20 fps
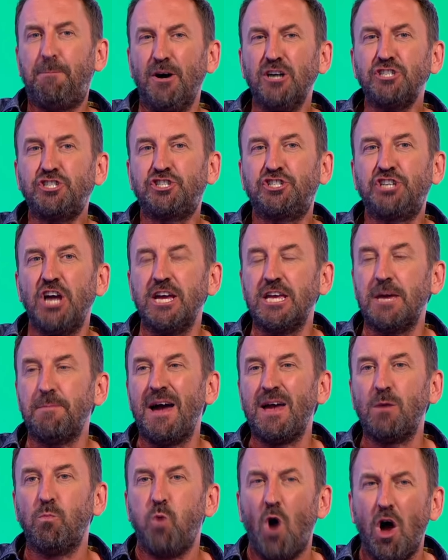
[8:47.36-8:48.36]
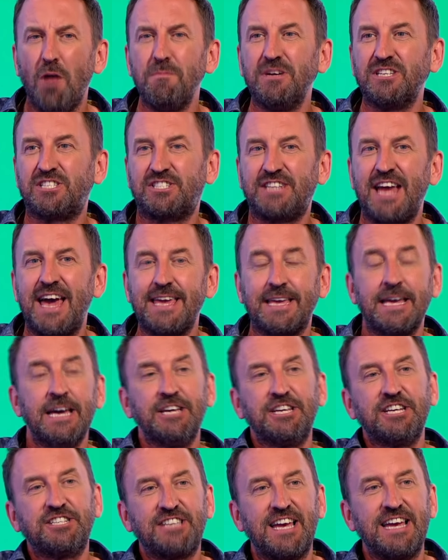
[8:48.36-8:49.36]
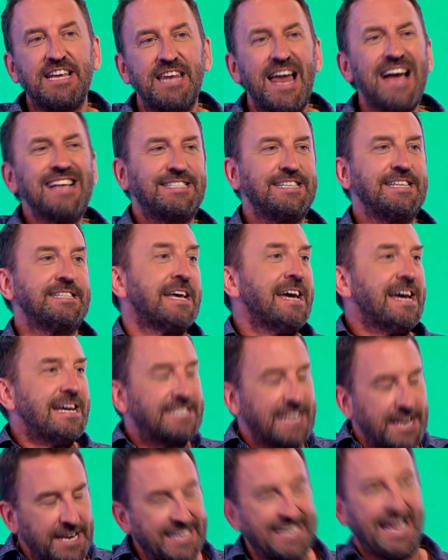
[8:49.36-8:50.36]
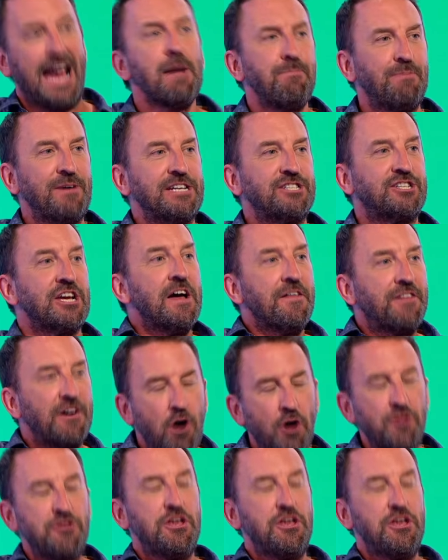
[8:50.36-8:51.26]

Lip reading: A pushchair, you made one mistake. You say lettuce, you say a cabbage, they're on